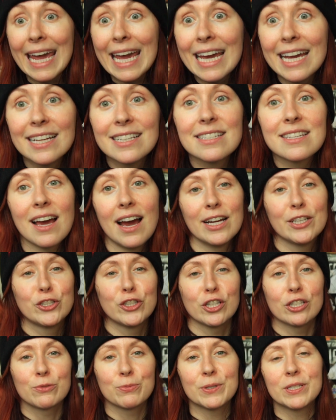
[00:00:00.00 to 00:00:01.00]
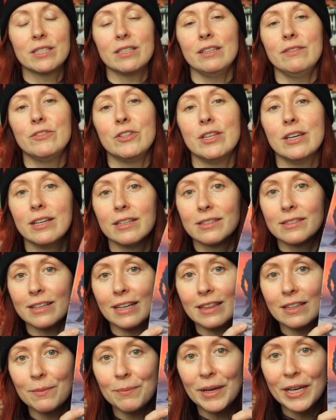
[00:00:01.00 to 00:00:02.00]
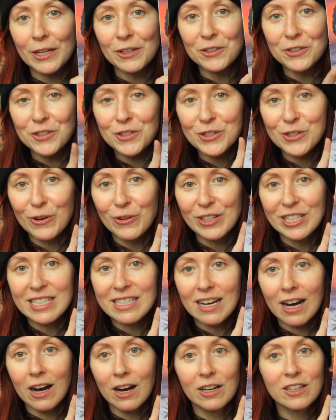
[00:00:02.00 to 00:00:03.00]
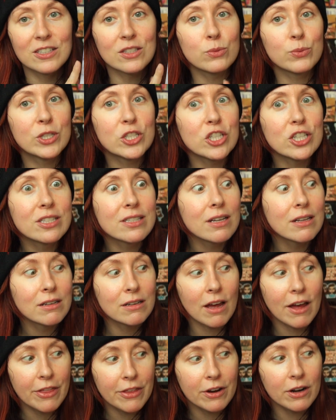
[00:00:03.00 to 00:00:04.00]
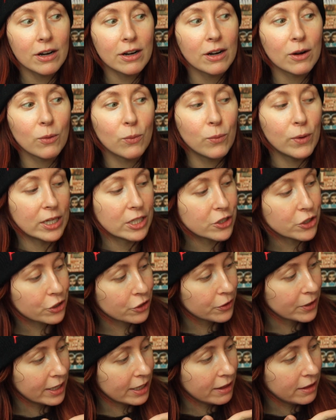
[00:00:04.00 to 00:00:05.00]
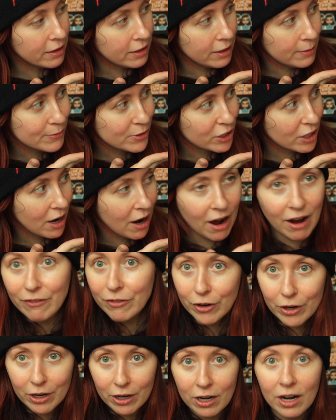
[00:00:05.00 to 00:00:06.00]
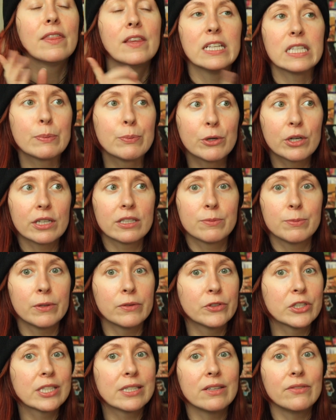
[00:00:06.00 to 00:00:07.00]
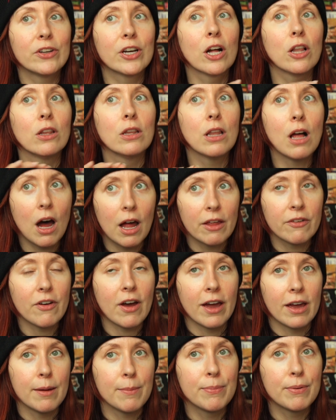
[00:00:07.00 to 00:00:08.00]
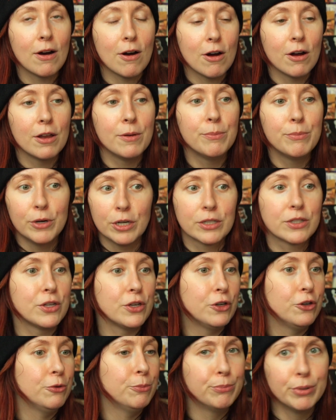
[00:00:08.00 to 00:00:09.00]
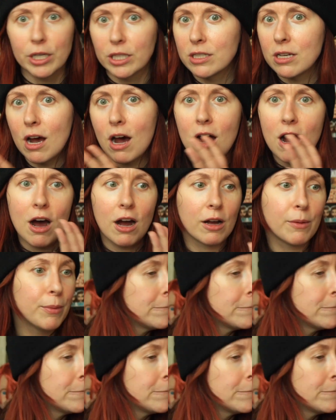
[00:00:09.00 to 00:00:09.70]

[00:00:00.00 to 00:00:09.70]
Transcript: And I just received this in the mail, Stolen Tongues, which is another wintry themed cover. This book has been receiving a lot of hype on BookTube, BookTok,